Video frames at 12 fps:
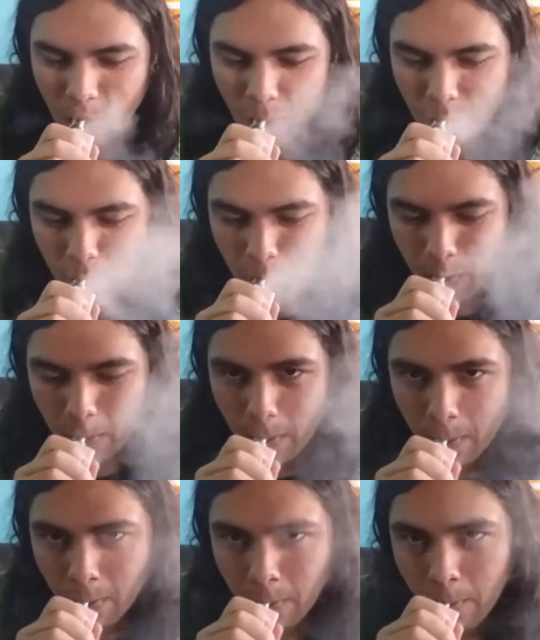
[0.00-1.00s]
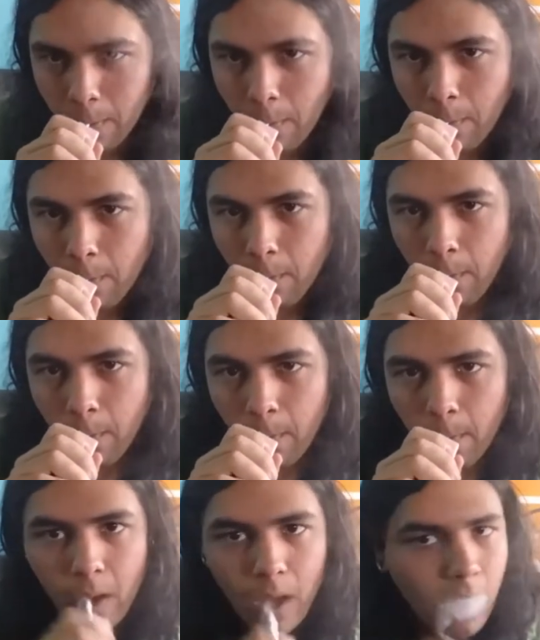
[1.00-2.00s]

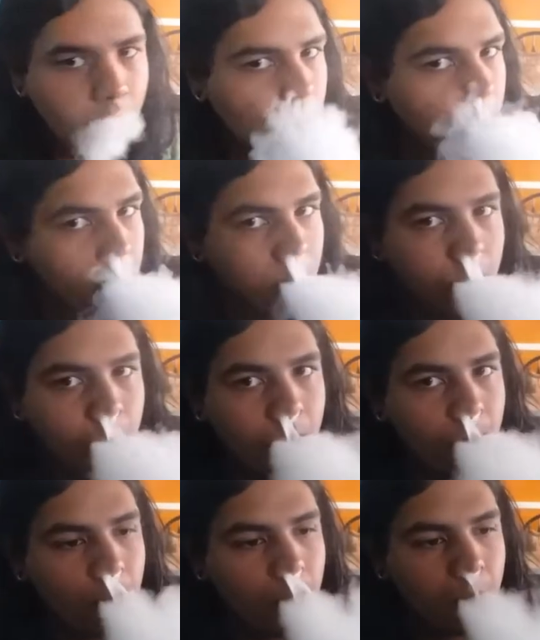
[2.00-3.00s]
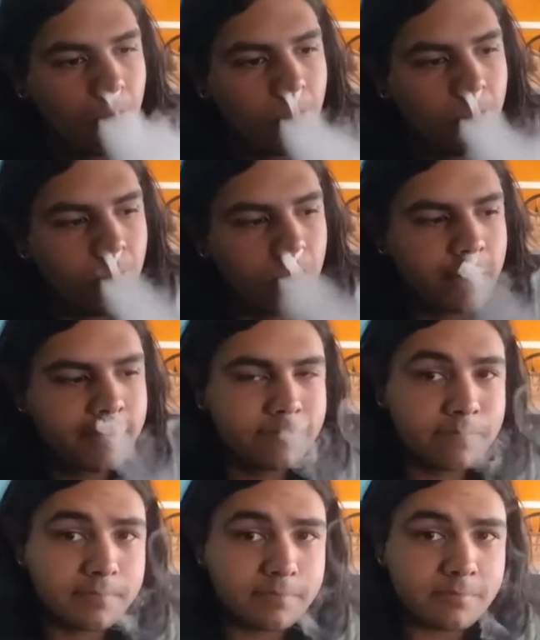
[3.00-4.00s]

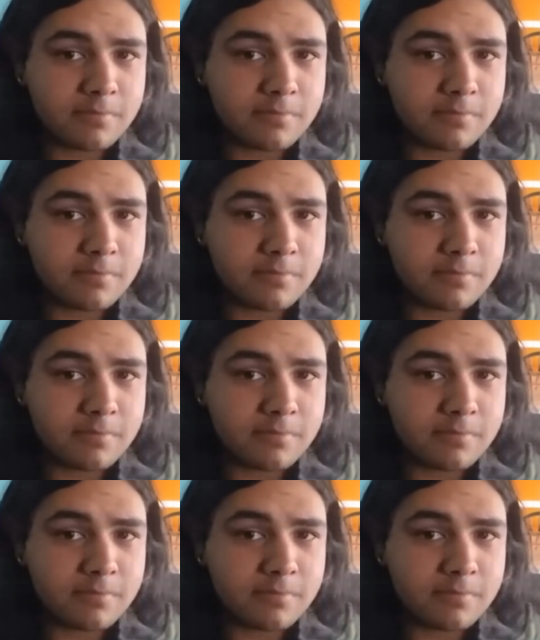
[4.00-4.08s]
Nobody speaks.